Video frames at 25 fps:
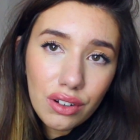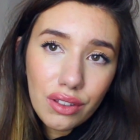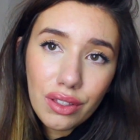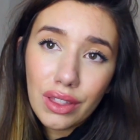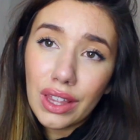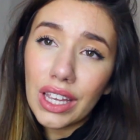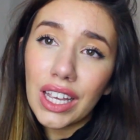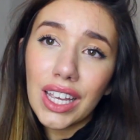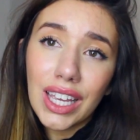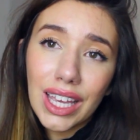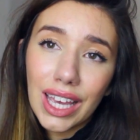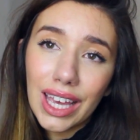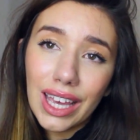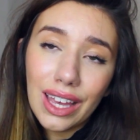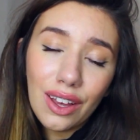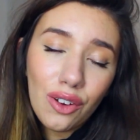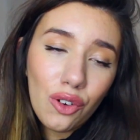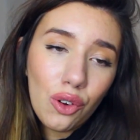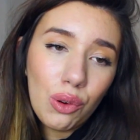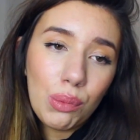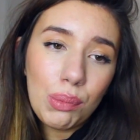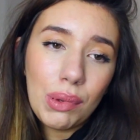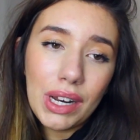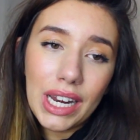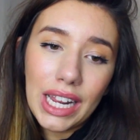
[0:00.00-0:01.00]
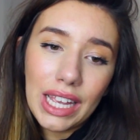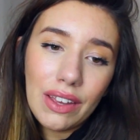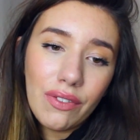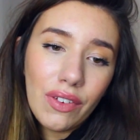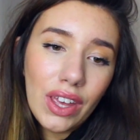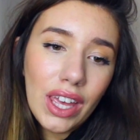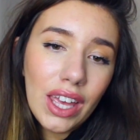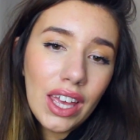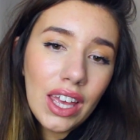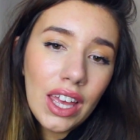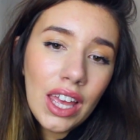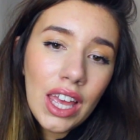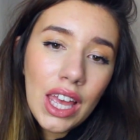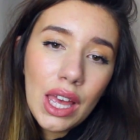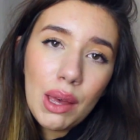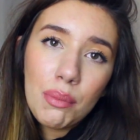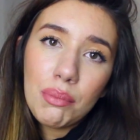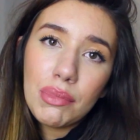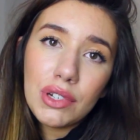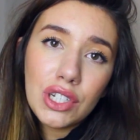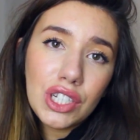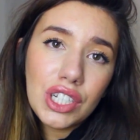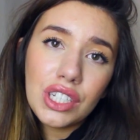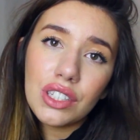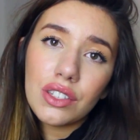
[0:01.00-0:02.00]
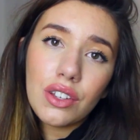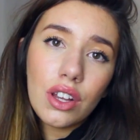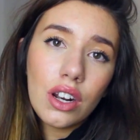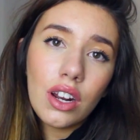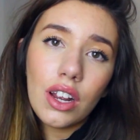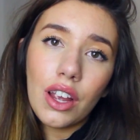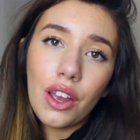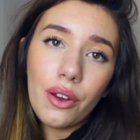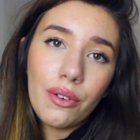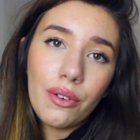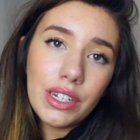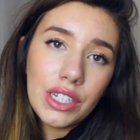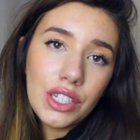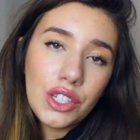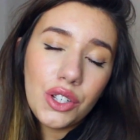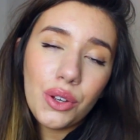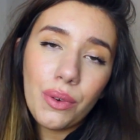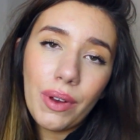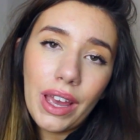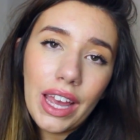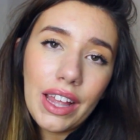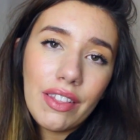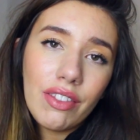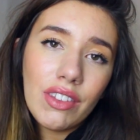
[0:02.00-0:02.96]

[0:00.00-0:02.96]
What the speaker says: think it or believe it, but she's going and do it.